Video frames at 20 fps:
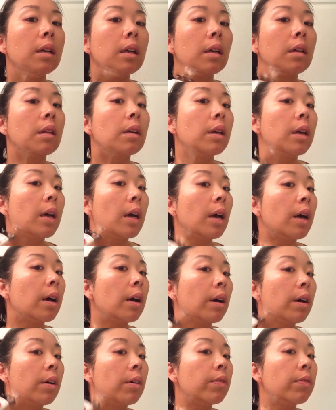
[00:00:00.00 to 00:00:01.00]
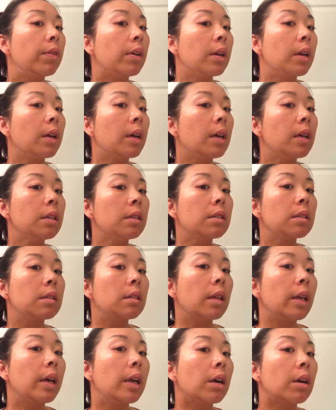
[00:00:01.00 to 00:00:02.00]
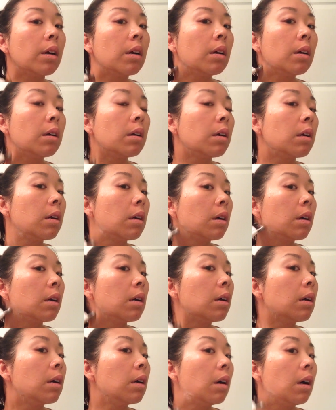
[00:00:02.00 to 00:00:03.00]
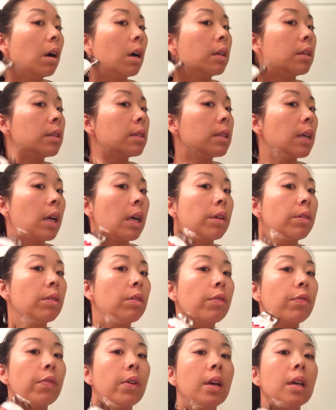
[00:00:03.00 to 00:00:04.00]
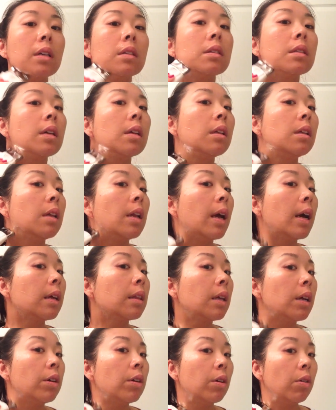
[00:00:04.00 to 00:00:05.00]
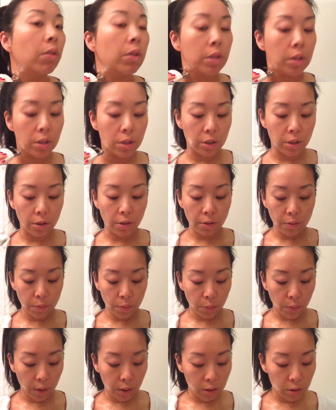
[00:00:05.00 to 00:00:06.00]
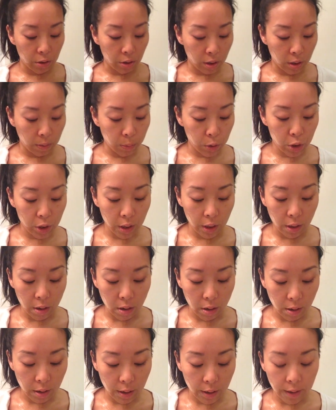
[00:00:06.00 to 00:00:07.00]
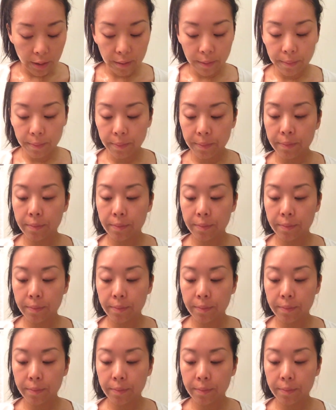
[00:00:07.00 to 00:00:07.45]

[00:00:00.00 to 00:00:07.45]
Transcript: Now that you have a nice layer on the side of your face and neck that you're going to do, and turn the machine on